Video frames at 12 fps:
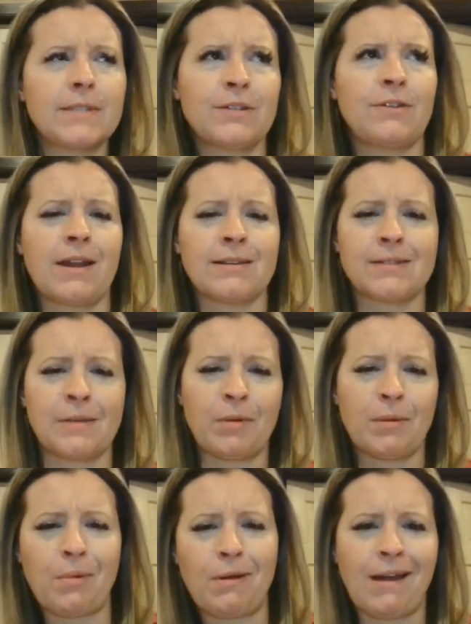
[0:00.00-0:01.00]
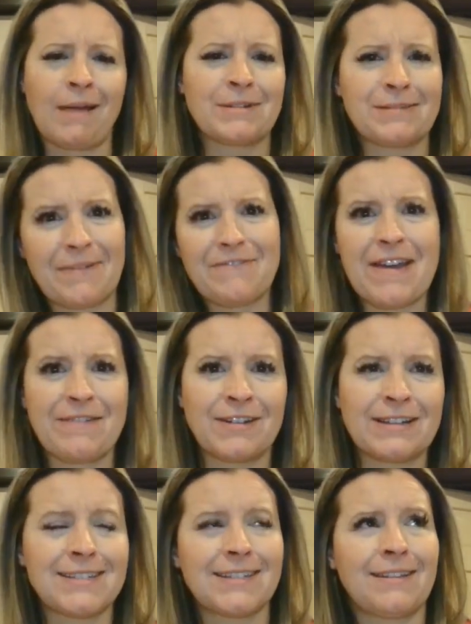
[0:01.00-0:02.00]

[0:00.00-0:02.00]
Still got his number programmed in my favorites.